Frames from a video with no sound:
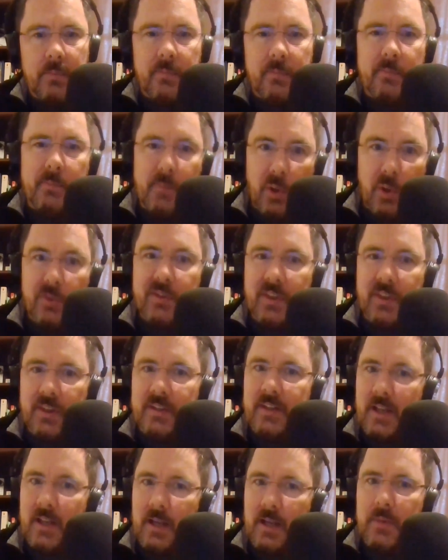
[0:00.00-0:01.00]
Most of the
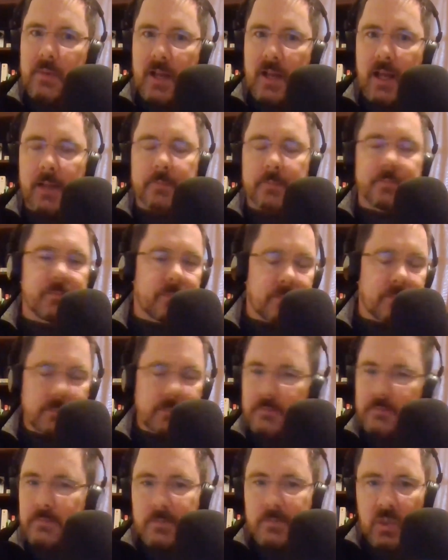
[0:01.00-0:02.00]
time not.
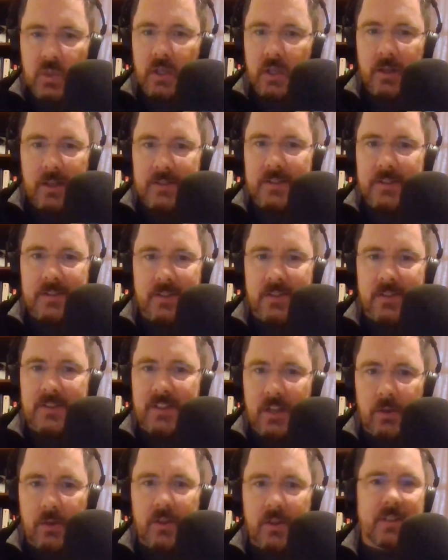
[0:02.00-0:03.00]
Unless it's a
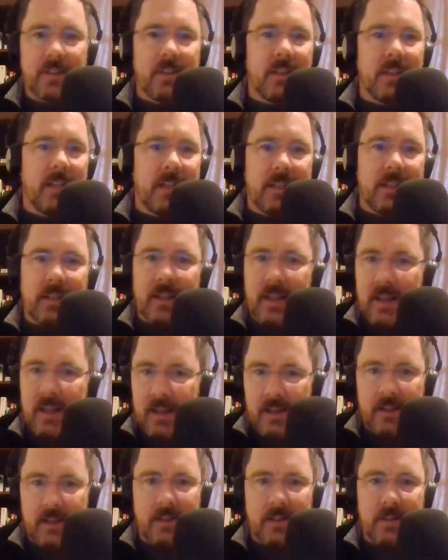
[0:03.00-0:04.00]
serious leak
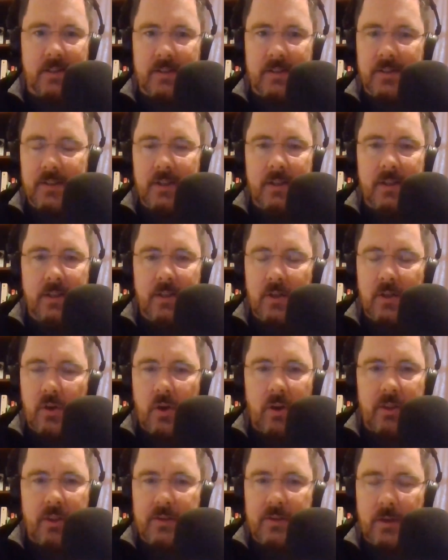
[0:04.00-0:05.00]
and
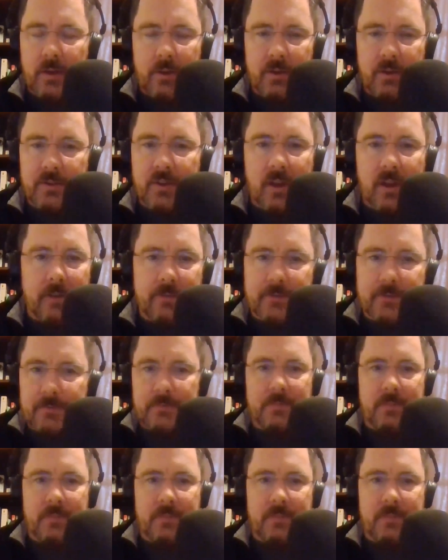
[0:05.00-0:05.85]
all this other stuff,